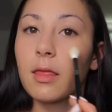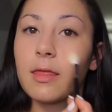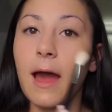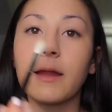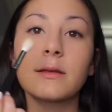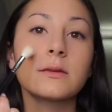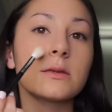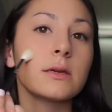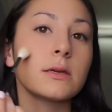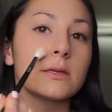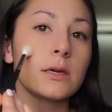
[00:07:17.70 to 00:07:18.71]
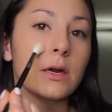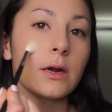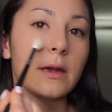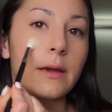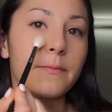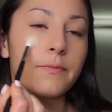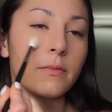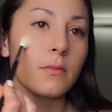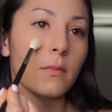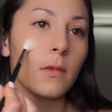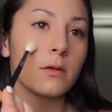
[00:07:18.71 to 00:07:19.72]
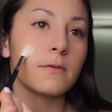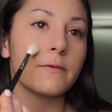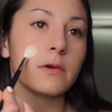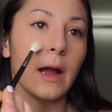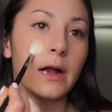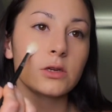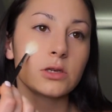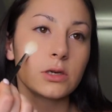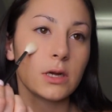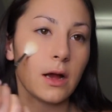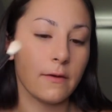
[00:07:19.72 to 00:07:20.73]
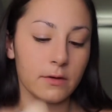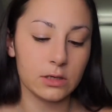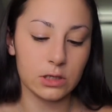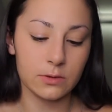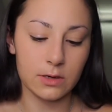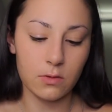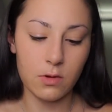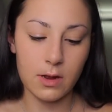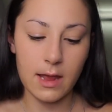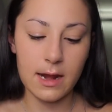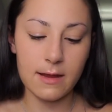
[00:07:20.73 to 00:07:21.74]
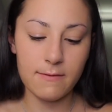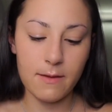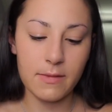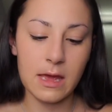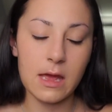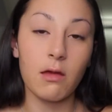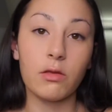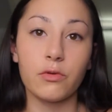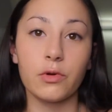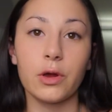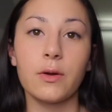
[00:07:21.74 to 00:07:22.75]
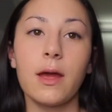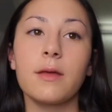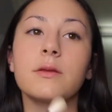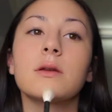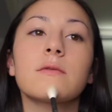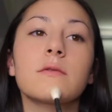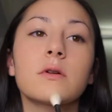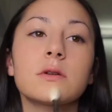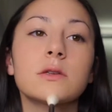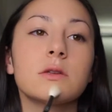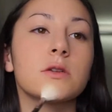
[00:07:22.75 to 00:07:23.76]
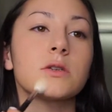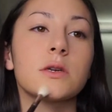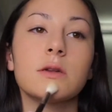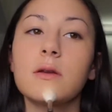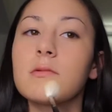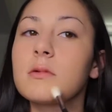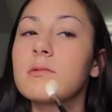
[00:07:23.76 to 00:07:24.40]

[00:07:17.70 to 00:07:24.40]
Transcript: that CC cream for extra coverage because we don't want any of that peeking through, and then of course the chin.